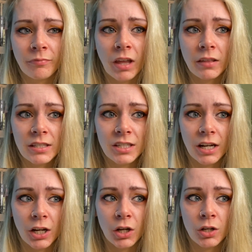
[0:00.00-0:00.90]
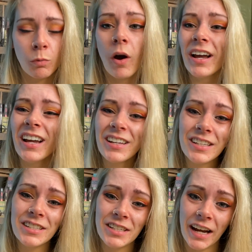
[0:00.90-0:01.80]
listening. Well, I guess I
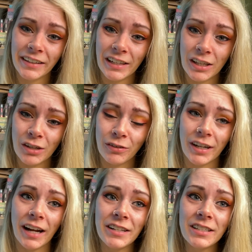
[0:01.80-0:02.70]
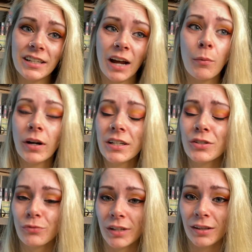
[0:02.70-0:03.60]
did technically read. I wanted to
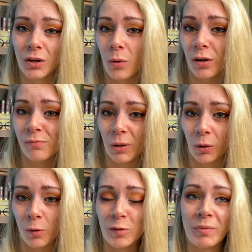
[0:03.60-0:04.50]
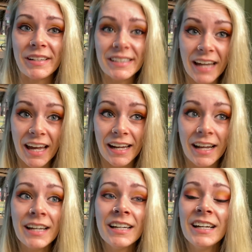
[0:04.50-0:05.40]
read The Court of Miracles, but instead
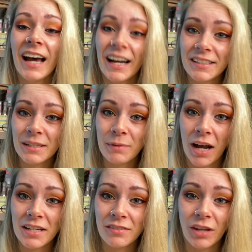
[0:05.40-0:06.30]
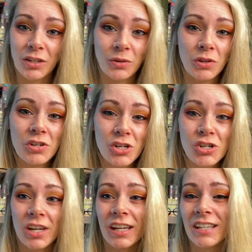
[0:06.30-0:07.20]
I ended up kind of like doing the
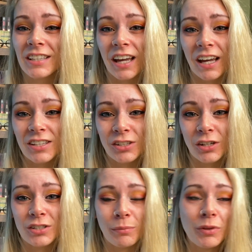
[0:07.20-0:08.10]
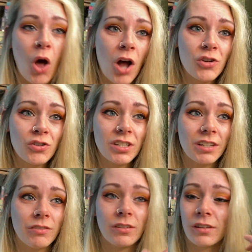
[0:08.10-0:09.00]
dishes. I started some laundry.
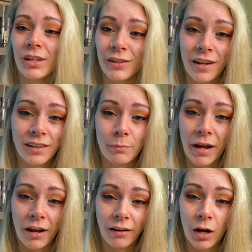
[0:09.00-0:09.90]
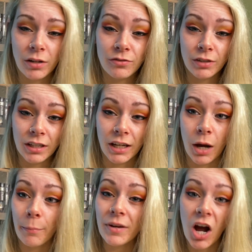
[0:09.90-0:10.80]
If you can hear that in the background, it's really
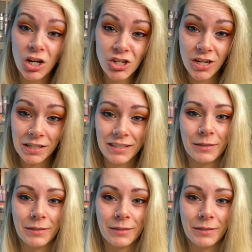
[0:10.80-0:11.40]
obnoxious.